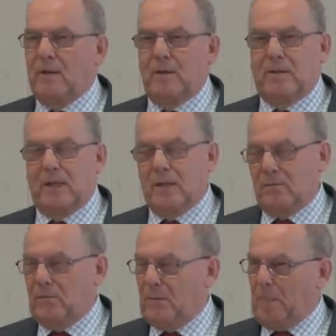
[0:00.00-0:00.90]
You think
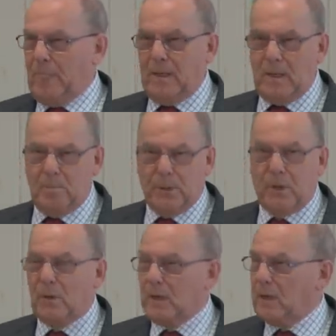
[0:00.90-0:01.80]
of
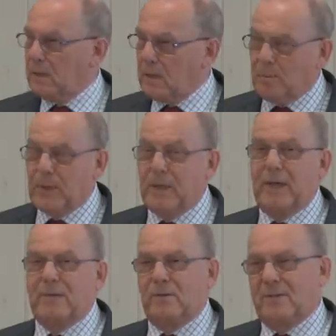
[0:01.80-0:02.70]
Ebola and the plagues.